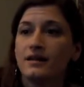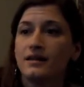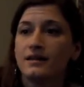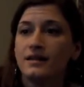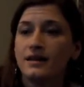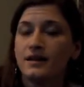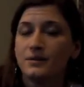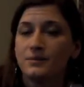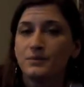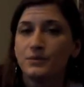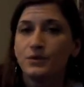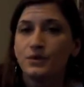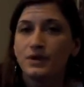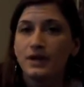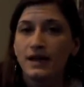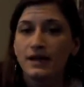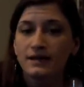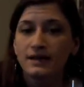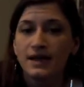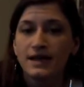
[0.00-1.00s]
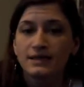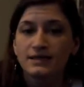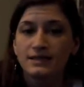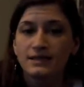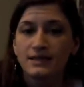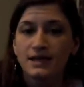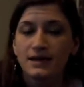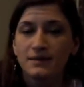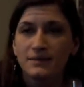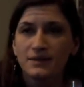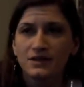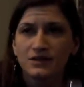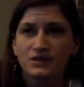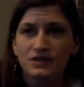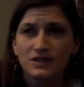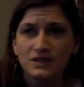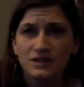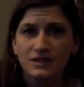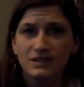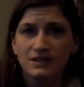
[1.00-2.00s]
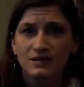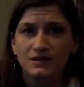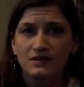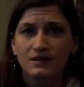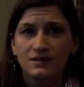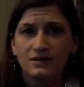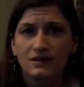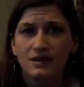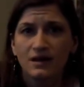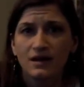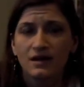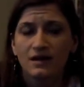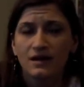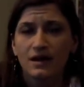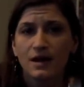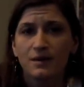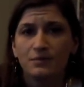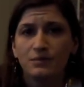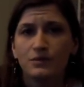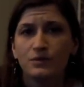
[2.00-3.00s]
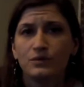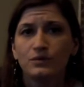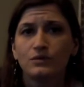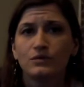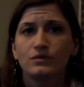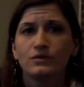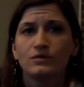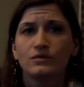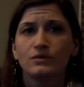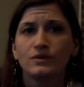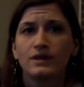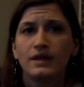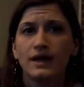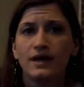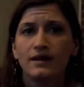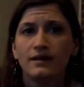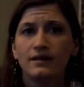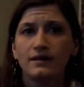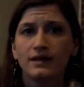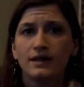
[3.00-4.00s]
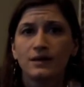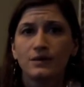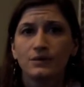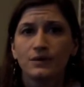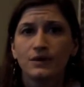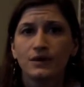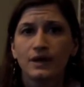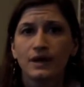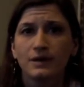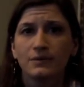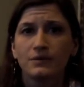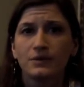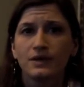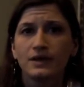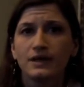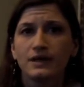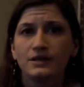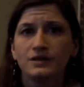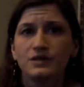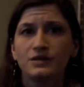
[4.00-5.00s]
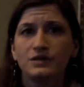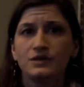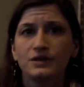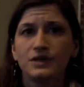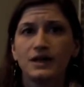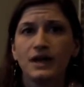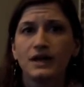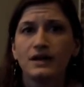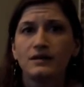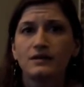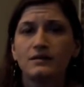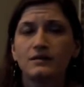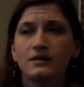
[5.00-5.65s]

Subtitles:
they didn't pull out last time, and there's still a couple that they weren't able to get to yet,